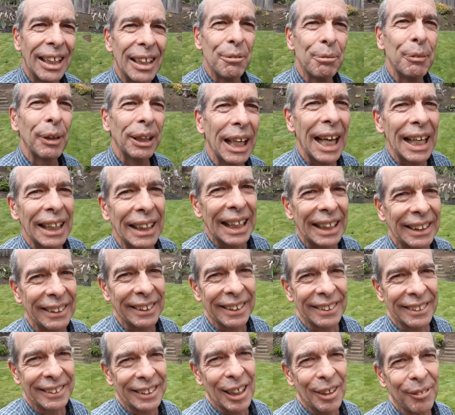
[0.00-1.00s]
But I like
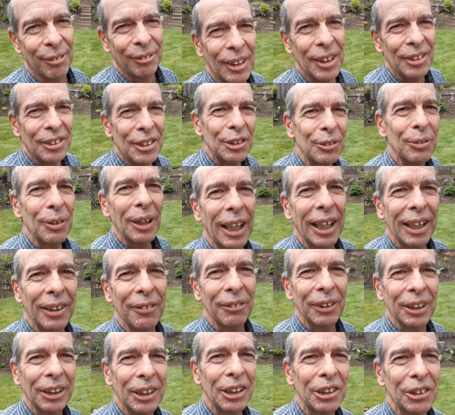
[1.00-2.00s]
this stuff. This is what I
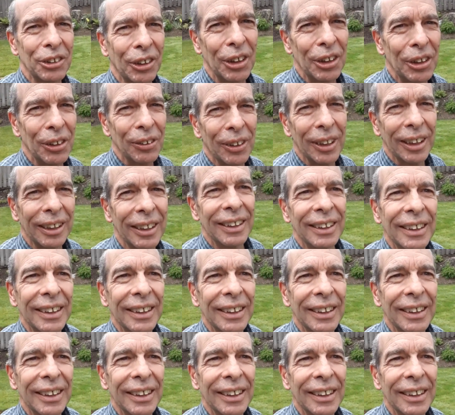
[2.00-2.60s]
really enjoy doing.